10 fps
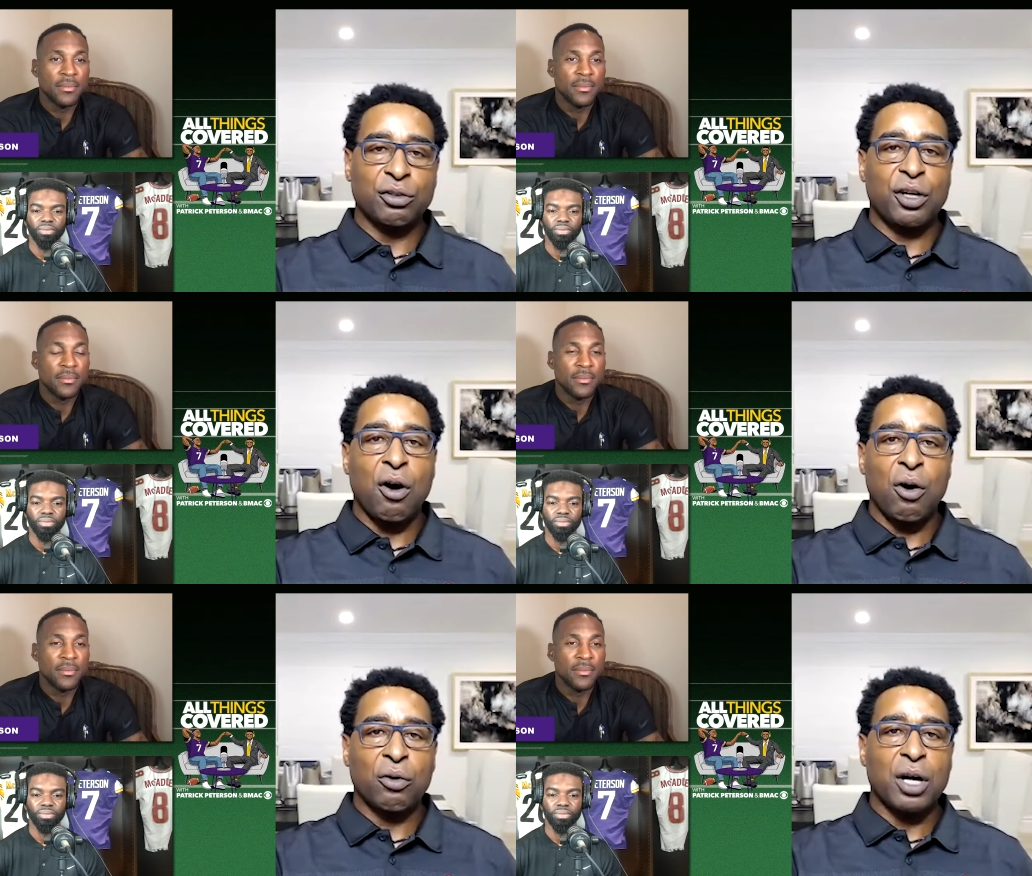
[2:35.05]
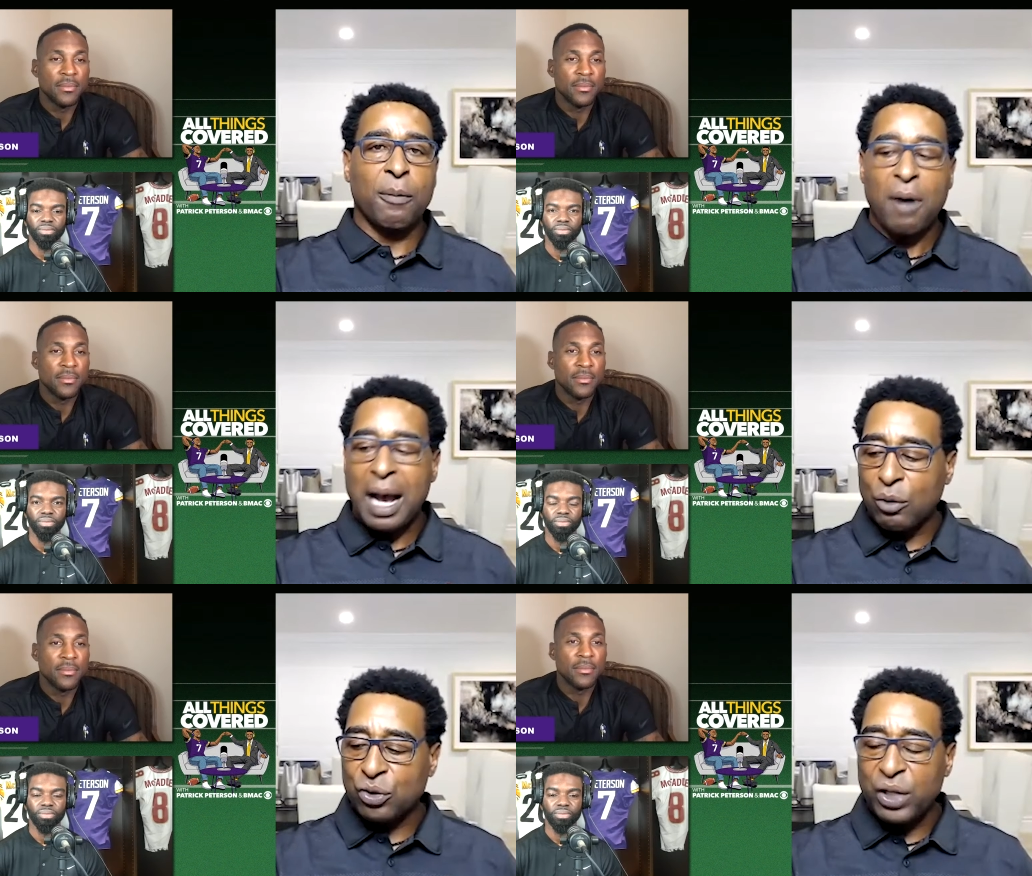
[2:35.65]
Speaker 1: a call a couple
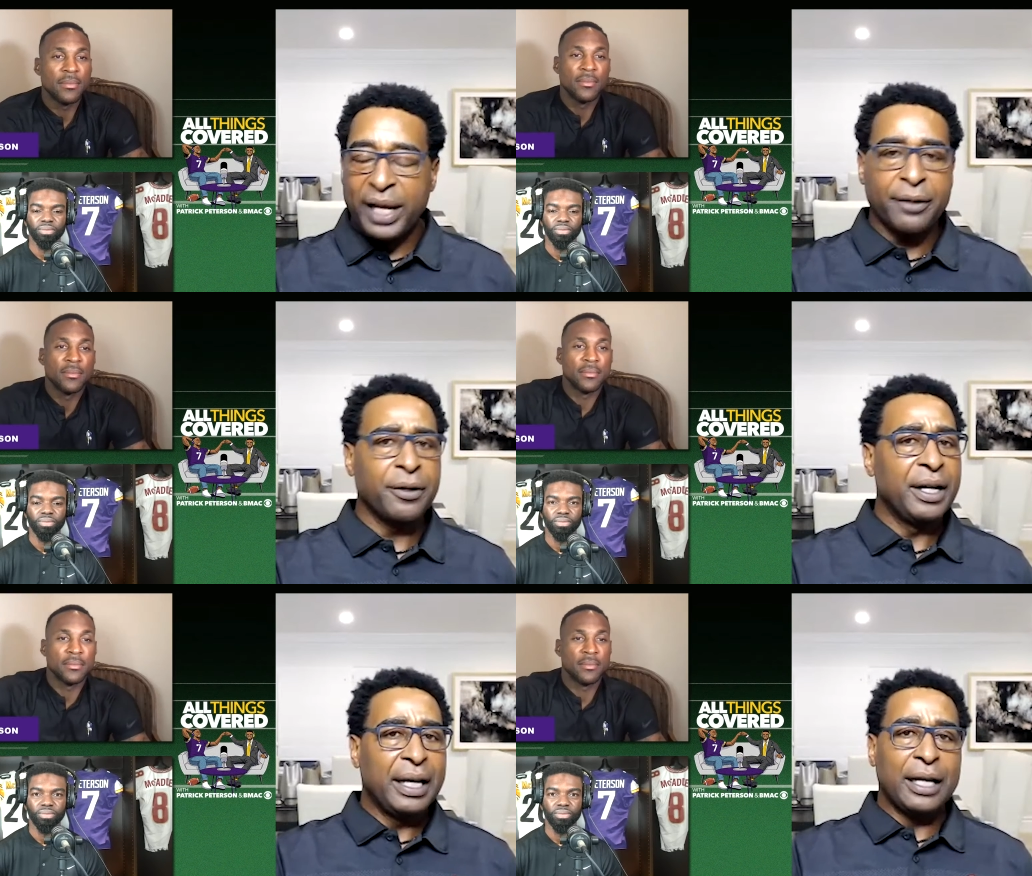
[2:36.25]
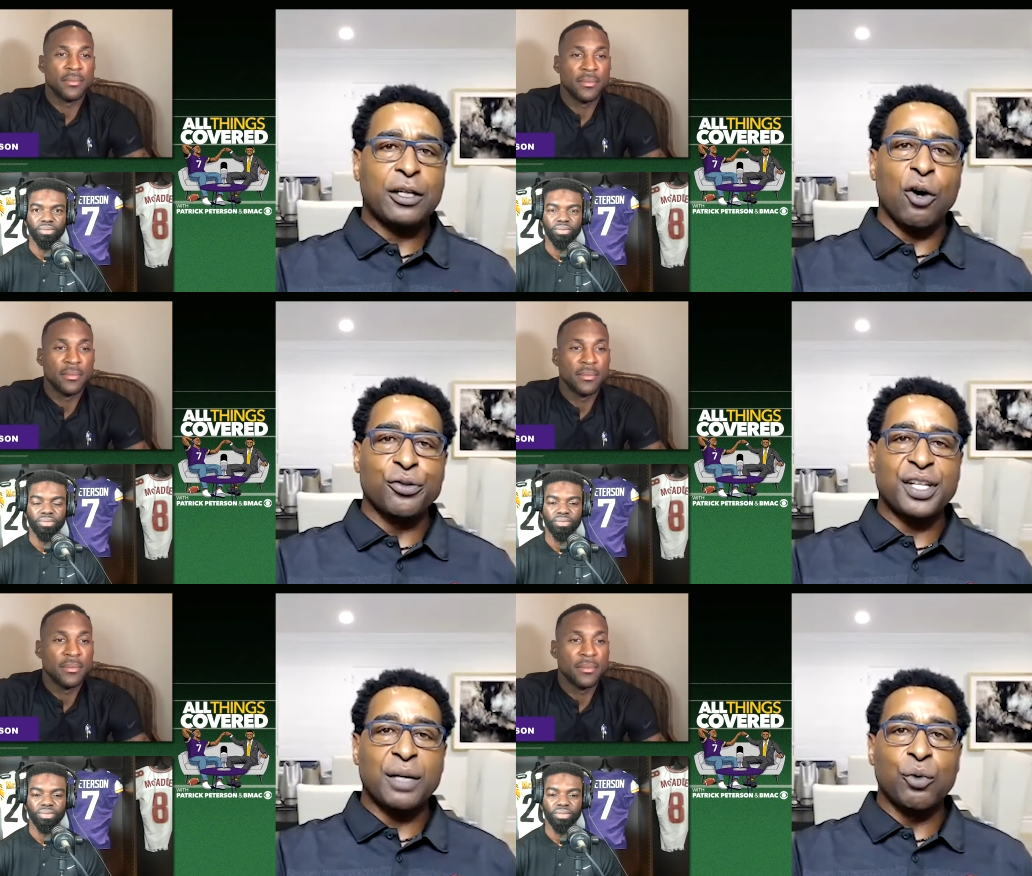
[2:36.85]
hours later, and Coach
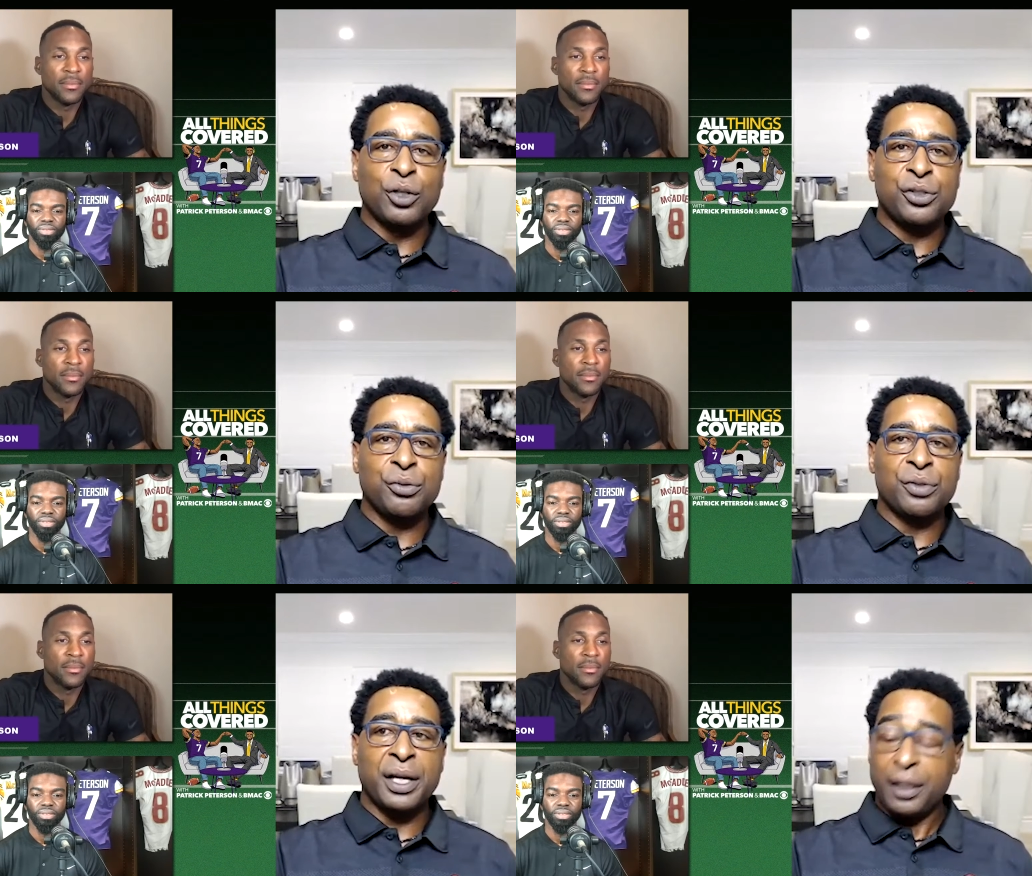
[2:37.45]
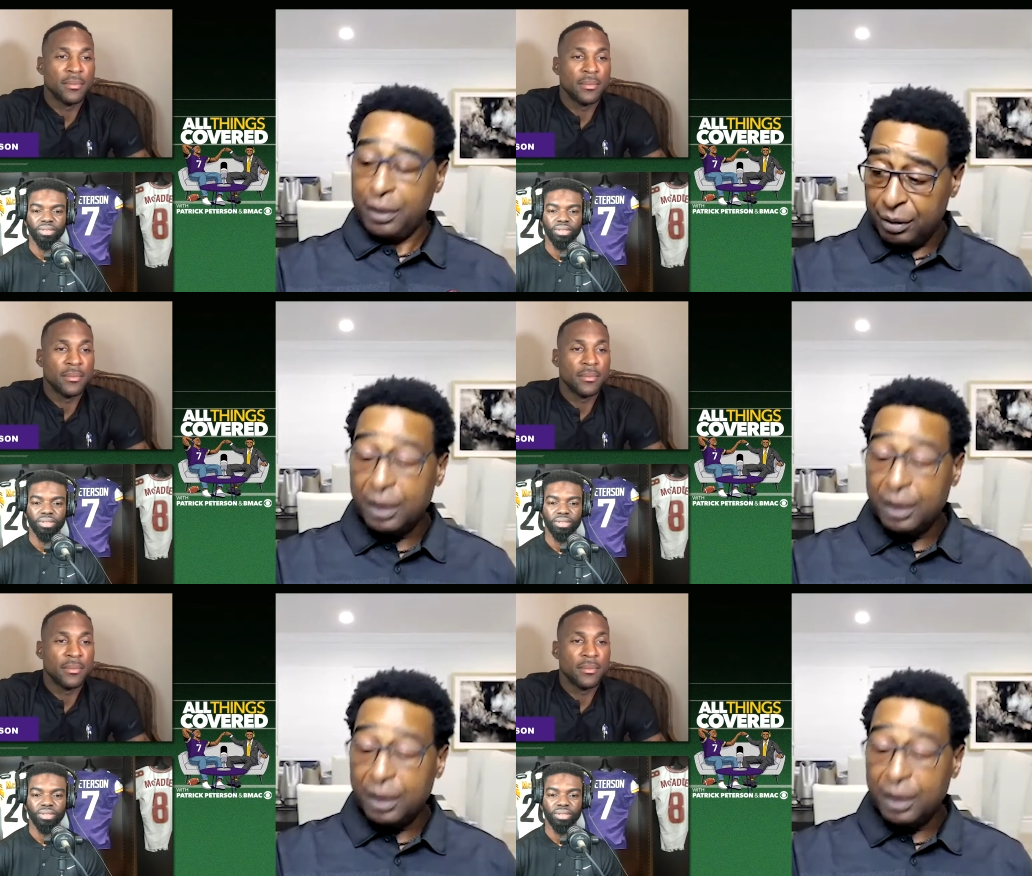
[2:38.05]
said, "What you think?"